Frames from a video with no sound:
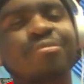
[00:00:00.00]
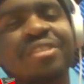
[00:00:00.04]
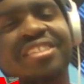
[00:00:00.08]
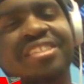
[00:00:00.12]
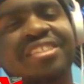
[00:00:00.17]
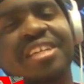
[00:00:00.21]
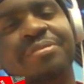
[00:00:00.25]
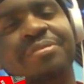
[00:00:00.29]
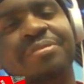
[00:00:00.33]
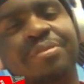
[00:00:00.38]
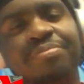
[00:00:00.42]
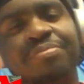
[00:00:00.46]

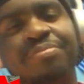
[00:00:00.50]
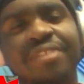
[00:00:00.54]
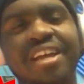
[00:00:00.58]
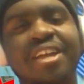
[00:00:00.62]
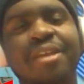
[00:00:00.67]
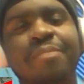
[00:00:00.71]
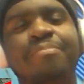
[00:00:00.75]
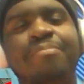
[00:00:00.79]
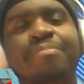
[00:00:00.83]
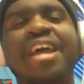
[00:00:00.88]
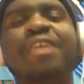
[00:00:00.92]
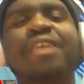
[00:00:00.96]
Mixtape
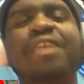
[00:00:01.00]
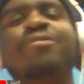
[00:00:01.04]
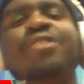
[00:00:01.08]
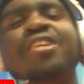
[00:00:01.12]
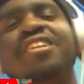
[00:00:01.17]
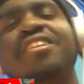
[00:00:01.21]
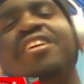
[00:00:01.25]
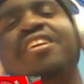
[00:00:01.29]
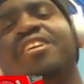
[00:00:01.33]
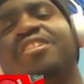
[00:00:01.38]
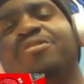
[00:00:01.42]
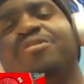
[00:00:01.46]
Supplier, back with
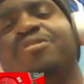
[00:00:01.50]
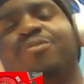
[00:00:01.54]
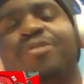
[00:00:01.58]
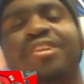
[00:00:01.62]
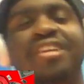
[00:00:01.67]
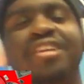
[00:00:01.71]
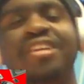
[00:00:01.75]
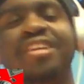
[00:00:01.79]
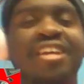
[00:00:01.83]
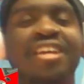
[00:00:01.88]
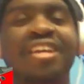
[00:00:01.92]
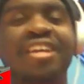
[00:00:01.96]
another one.